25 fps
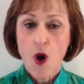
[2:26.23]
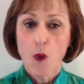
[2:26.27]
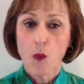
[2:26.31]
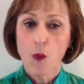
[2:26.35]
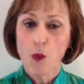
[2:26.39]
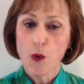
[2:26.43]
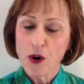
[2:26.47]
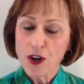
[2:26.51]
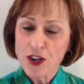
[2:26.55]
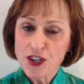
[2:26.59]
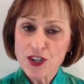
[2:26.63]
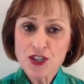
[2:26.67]

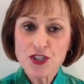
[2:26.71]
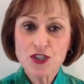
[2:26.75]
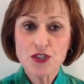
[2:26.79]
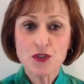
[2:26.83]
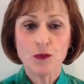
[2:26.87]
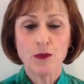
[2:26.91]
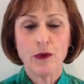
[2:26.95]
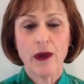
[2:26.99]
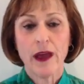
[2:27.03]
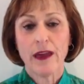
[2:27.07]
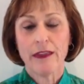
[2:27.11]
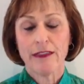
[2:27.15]
Wouldn't
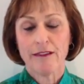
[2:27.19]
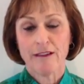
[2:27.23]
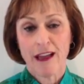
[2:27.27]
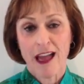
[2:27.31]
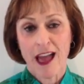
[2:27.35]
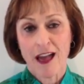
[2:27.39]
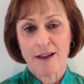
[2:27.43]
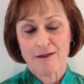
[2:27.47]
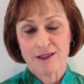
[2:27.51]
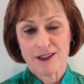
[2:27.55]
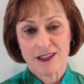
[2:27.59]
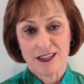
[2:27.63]
you rather
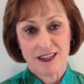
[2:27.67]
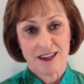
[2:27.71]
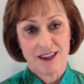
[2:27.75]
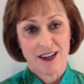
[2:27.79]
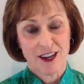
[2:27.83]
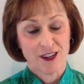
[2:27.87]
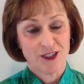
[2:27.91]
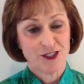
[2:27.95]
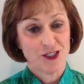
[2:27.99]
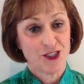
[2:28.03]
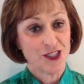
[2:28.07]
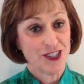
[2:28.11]
have a
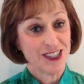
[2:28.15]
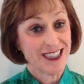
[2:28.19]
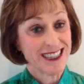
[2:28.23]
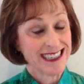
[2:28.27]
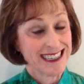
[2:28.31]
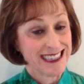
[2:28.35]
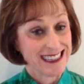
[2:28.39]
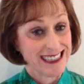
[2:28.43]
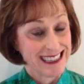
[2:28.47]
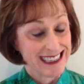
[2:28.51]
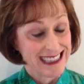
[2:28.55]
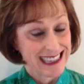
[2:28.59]
deduction
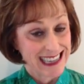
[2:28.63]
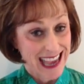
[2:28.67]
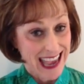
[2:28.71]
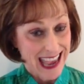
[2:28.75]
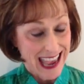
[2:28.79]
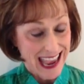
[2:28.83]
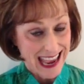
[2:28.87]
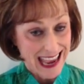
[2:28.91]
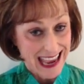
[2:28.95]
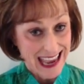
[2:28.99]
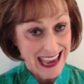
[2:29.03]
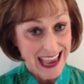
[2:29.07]

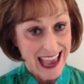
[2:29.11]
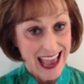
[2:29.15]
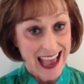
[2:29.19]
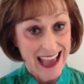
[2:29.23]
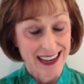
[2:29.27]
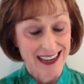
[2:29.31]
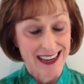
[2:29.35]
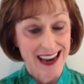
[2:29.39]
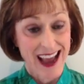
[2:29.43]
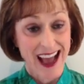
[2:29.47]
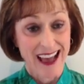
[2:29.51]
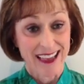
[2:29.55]
today
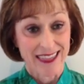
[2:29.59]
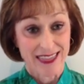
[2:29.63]
at